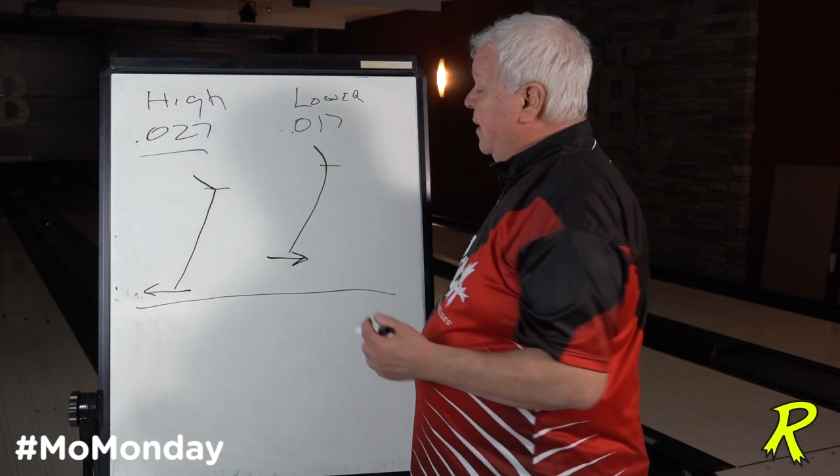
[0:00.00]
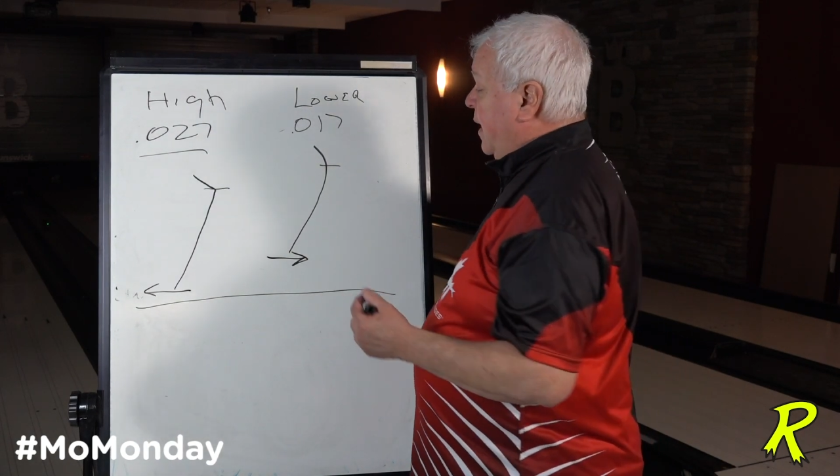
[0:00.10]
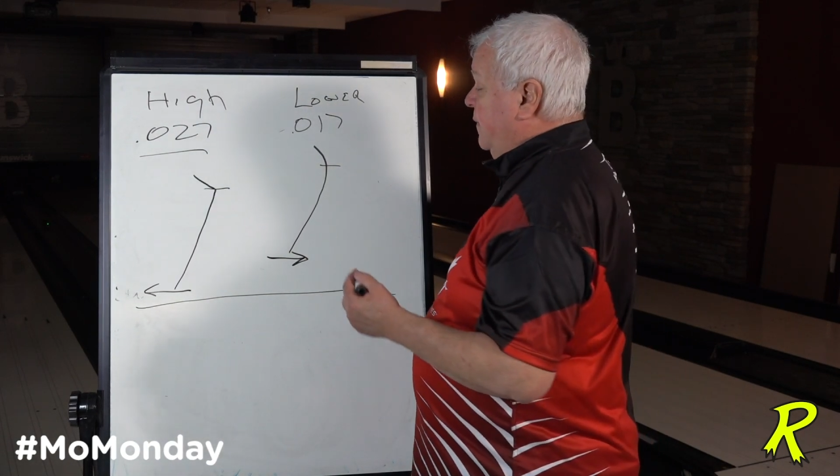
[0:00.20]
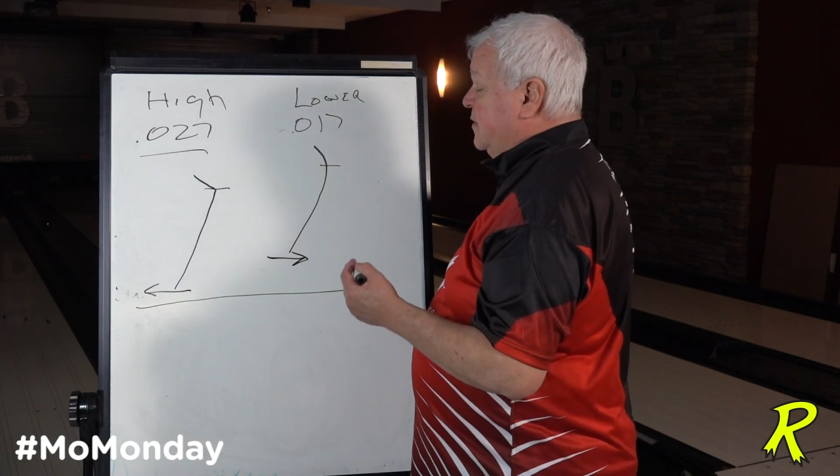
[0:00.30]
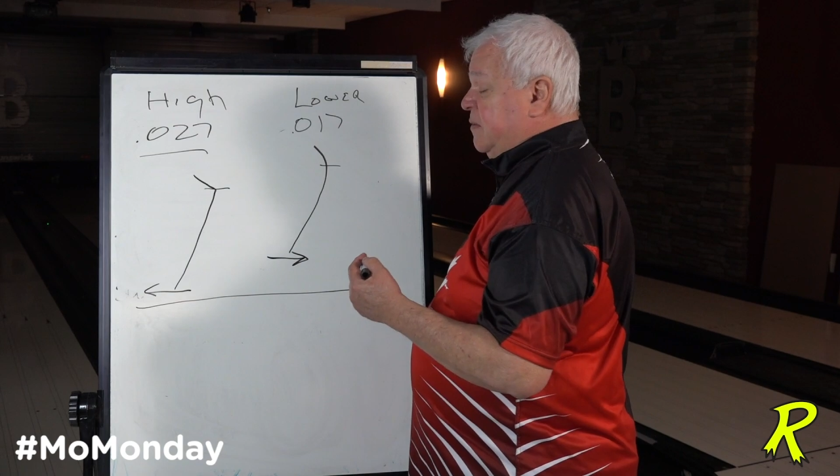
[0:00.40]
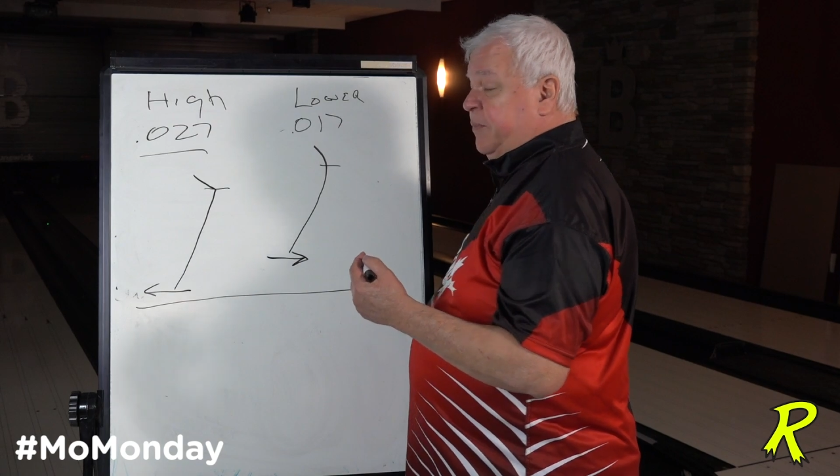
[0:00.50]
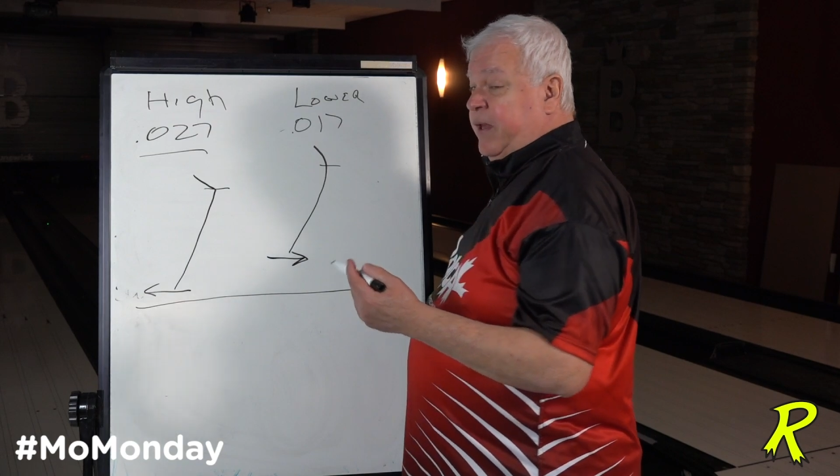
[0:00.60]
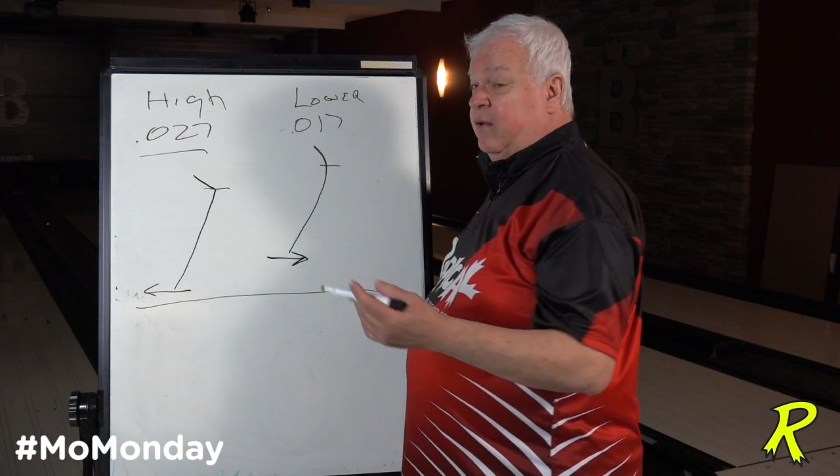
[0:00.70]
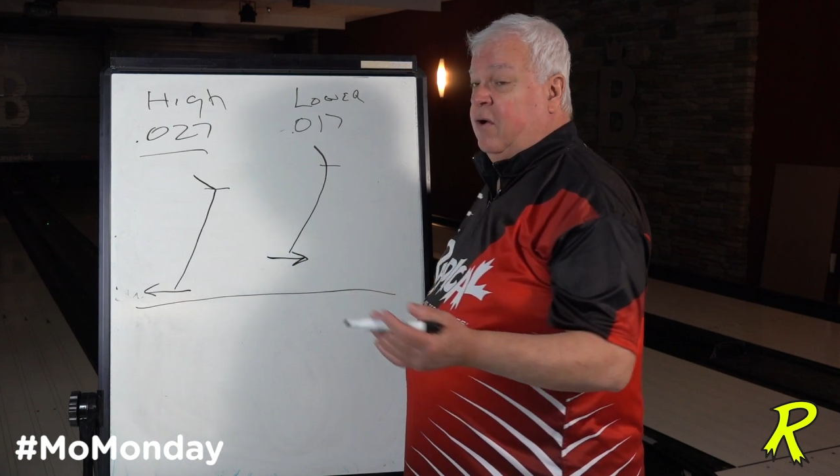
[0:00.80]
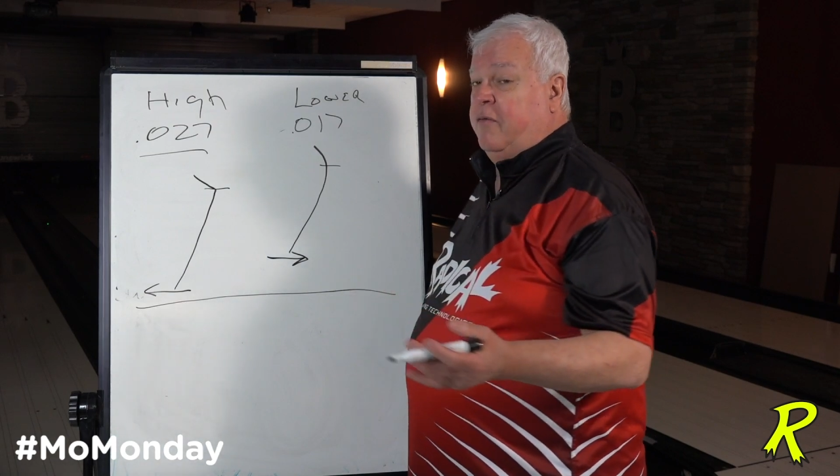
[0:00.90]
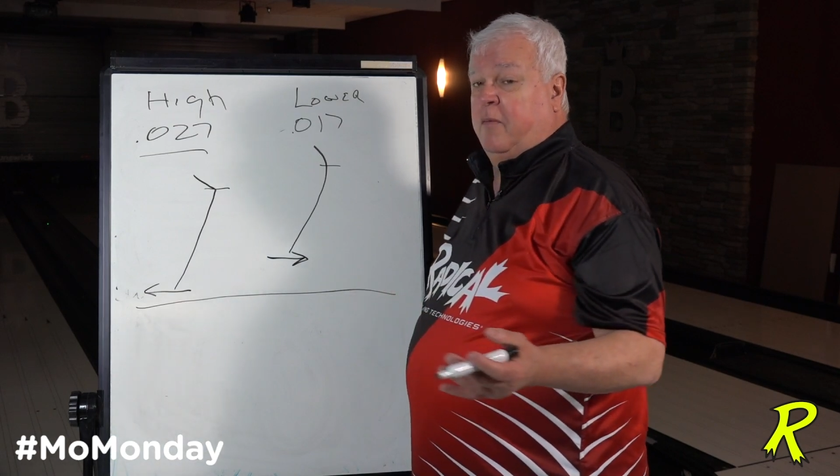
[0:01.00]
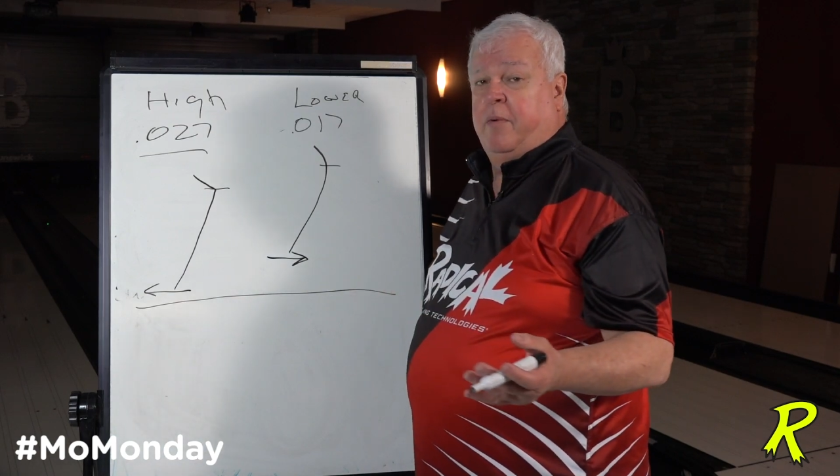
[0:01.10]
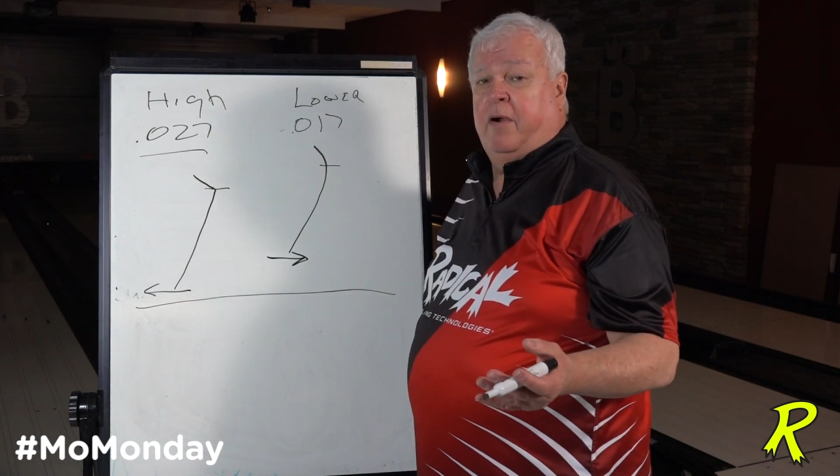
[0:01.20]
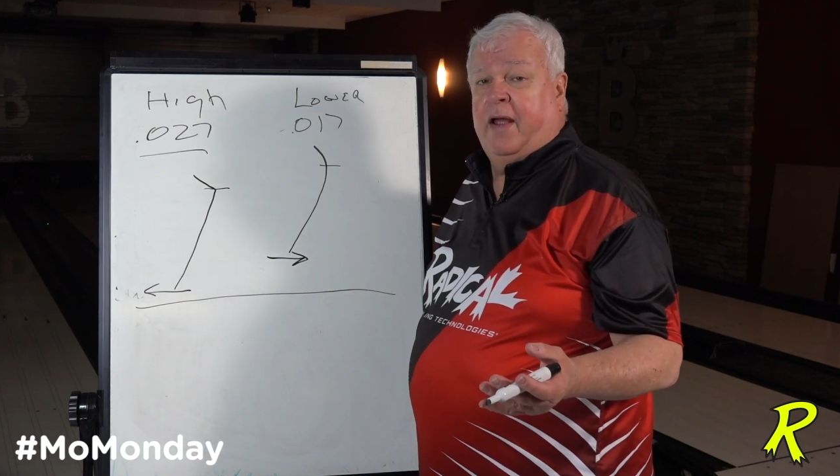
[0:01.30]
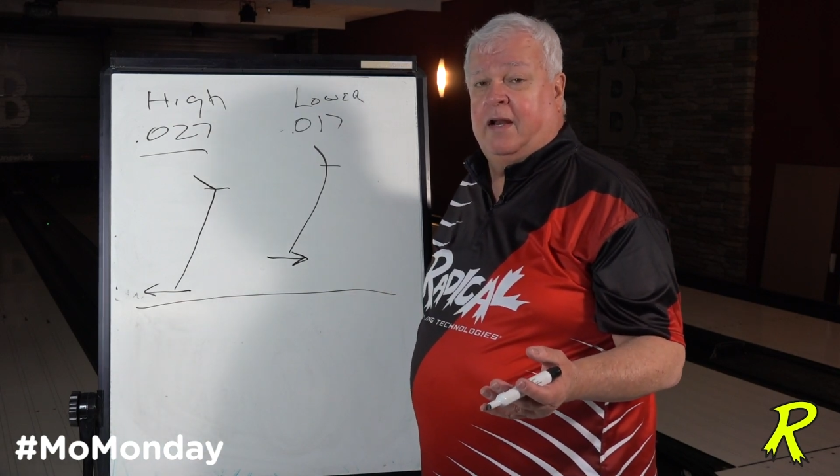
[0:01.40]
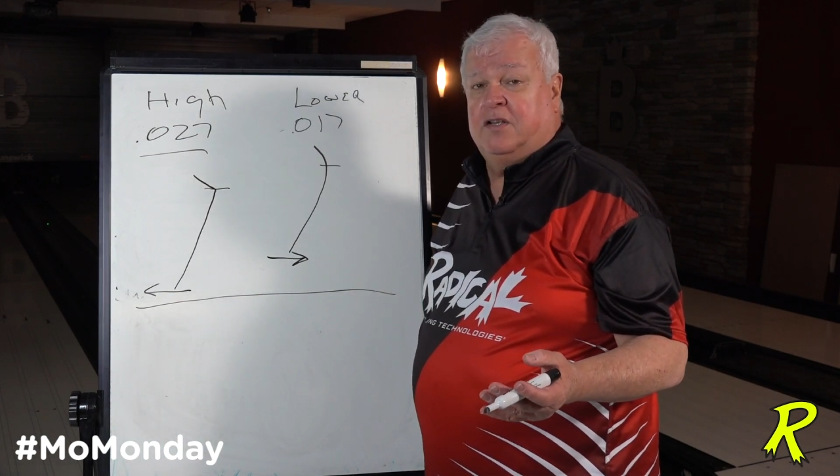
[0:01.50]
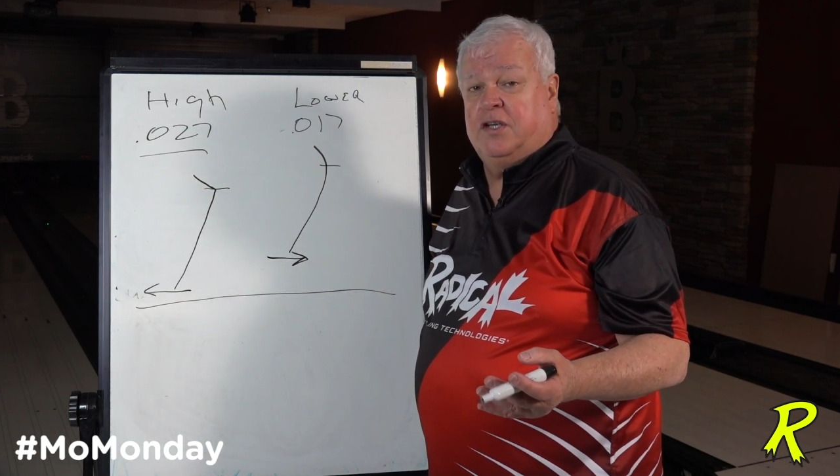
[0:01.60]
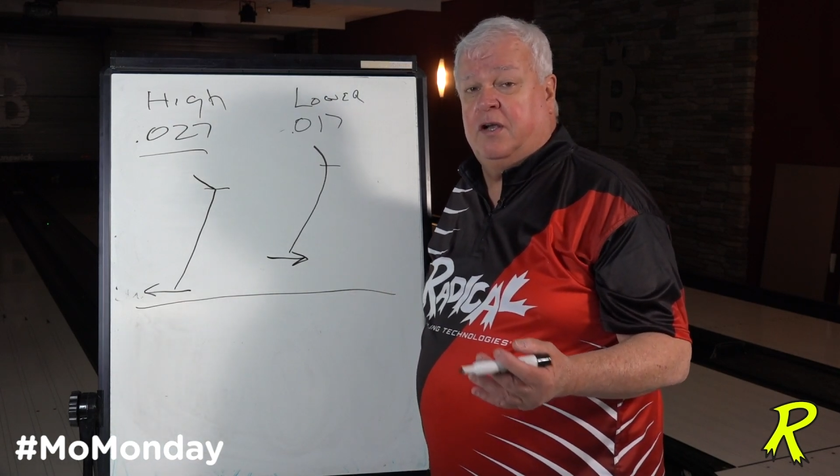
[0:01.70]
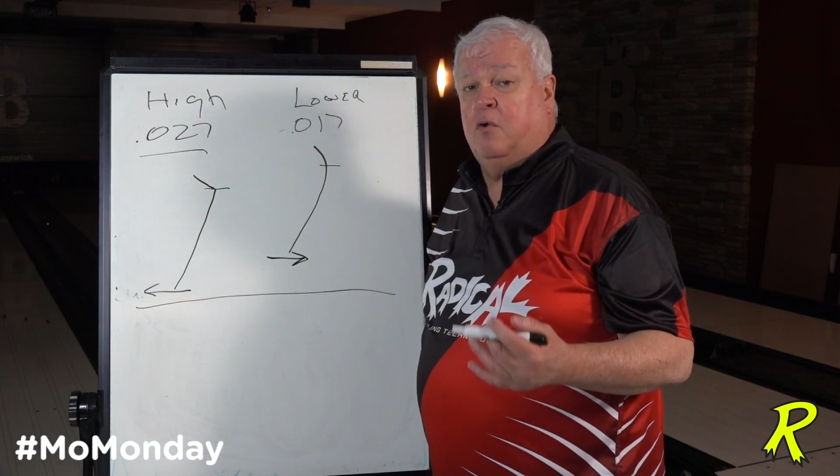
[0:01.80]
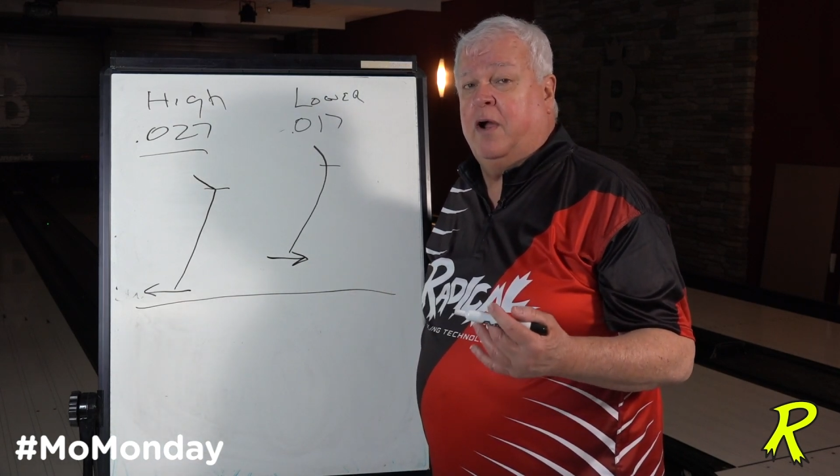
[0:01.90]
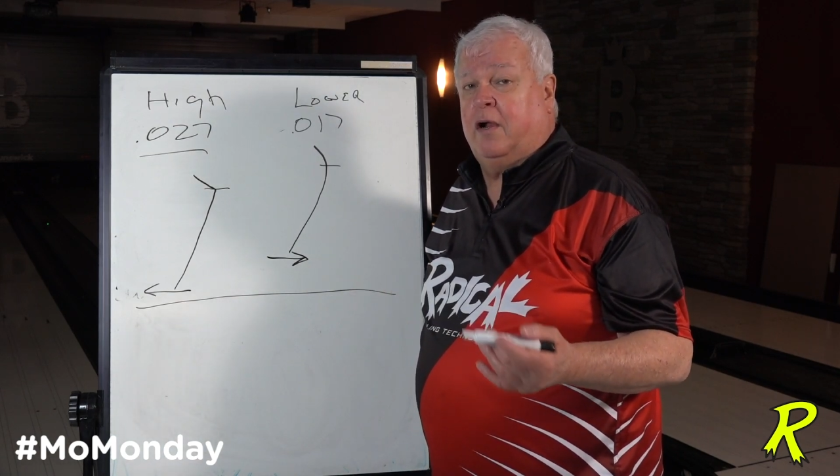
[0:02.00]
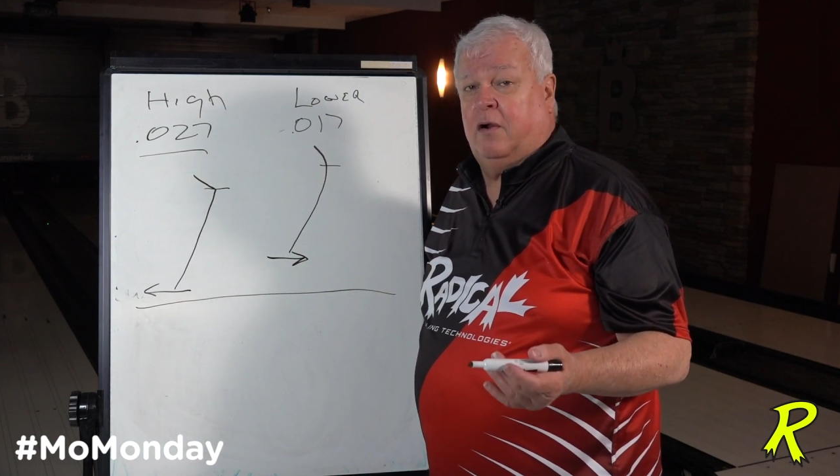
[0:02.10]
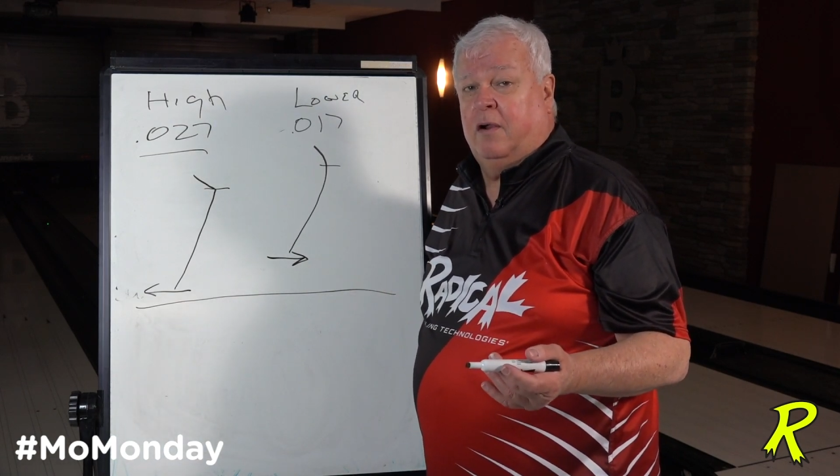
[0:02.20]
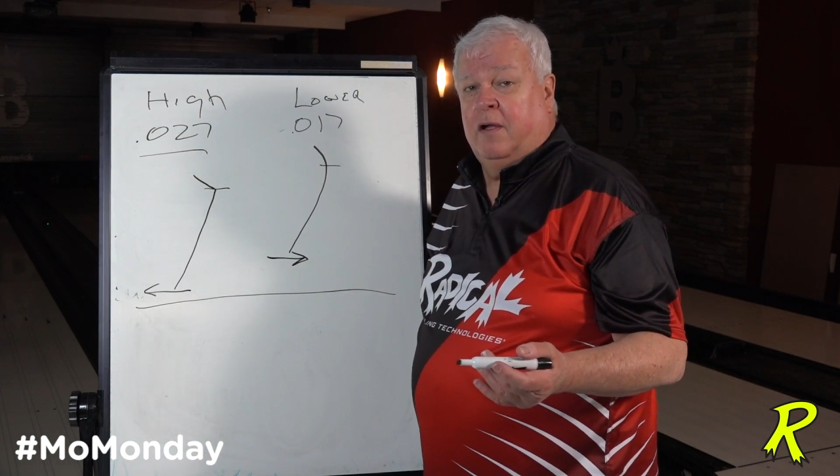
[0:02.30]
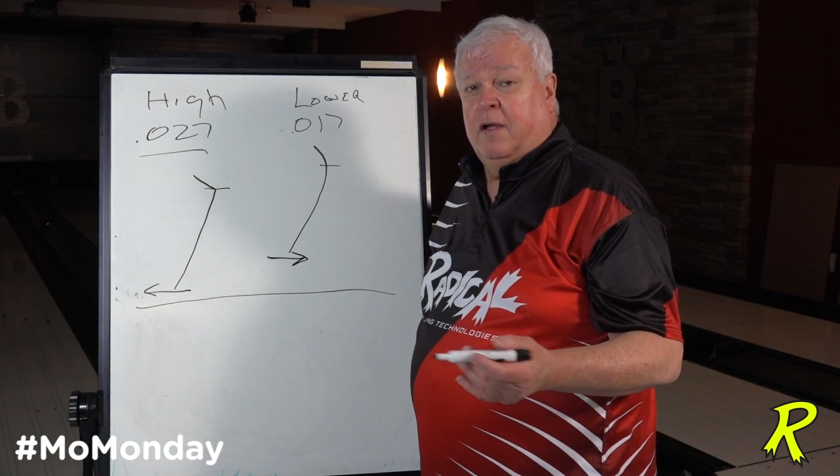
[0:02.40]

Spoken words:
and doesn't peel off or burn energy quicker.